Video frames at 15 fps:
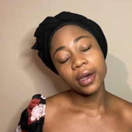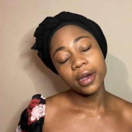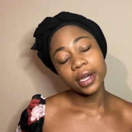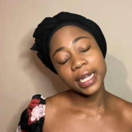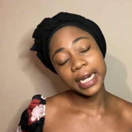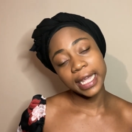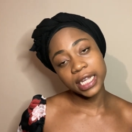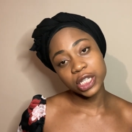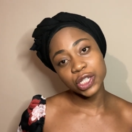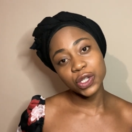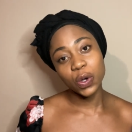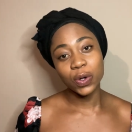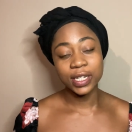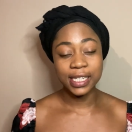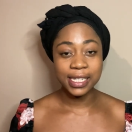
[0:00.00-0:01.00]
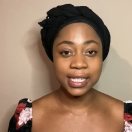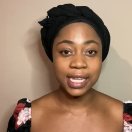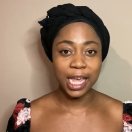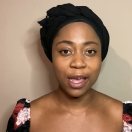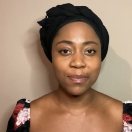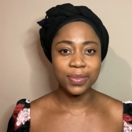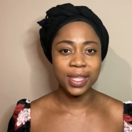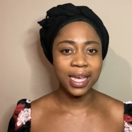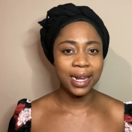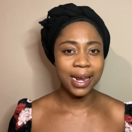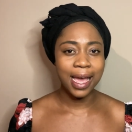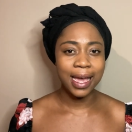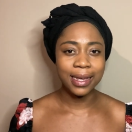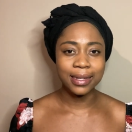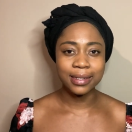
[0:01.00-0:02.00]
Clicks or Discam. They're
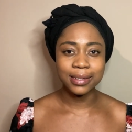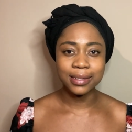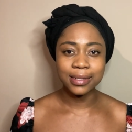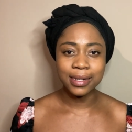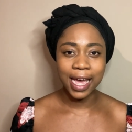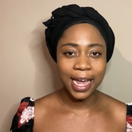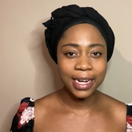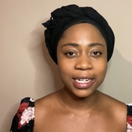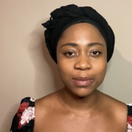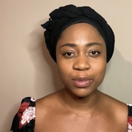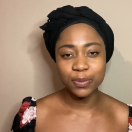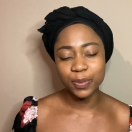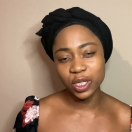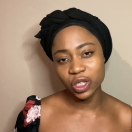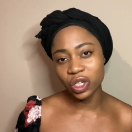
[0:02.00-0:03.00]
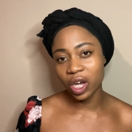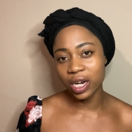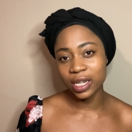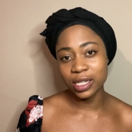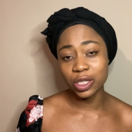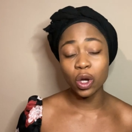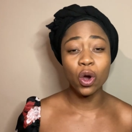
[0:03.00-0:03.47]
like 9 Namibian dollars,